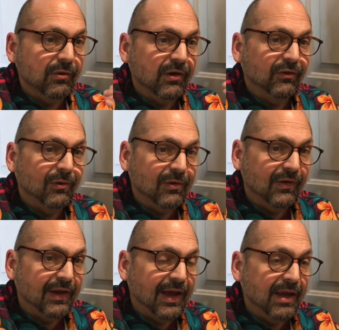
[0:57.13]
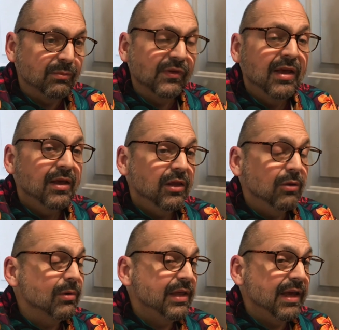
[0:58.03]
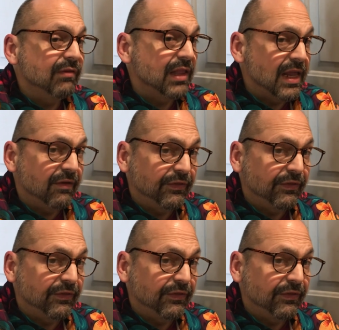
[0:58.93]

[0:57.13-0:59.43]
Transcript: during certain times. You really have a lot of